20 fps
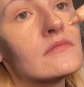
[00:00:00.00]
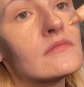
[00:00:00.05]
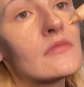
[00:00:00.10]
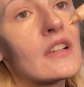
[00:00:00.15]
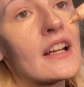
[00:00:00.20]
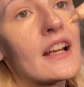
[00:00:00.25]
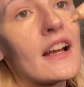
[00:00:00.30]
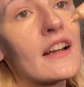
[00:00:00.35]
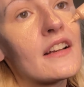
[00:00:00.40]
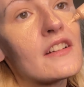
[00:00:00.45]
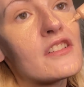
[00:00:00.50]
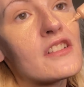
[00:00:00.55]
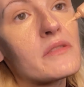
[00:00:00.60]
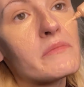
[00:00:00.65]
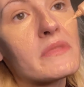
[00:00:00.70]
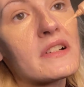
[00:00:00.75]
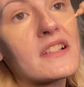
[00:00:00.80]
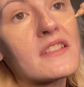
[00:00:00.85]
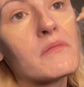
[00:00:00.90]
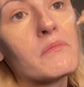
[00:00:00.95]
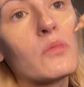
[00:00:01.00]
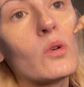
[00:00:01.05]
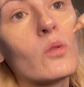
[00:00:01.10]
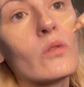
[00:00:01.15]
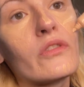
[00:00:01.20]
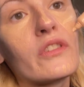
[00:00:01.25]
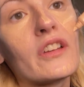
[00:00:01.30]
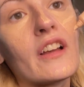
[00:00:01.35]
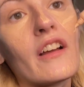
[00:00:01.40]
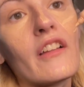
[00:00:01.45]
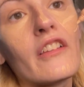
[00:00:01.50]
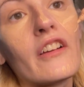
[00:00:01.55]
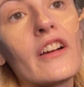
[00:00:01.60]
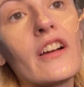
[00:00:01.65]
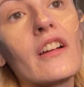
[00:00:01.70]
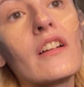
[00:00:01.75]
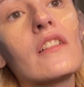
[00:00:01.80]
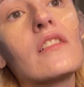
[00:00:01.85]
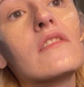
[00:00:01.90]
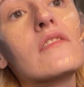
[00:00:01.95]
I kind of just mix them both together.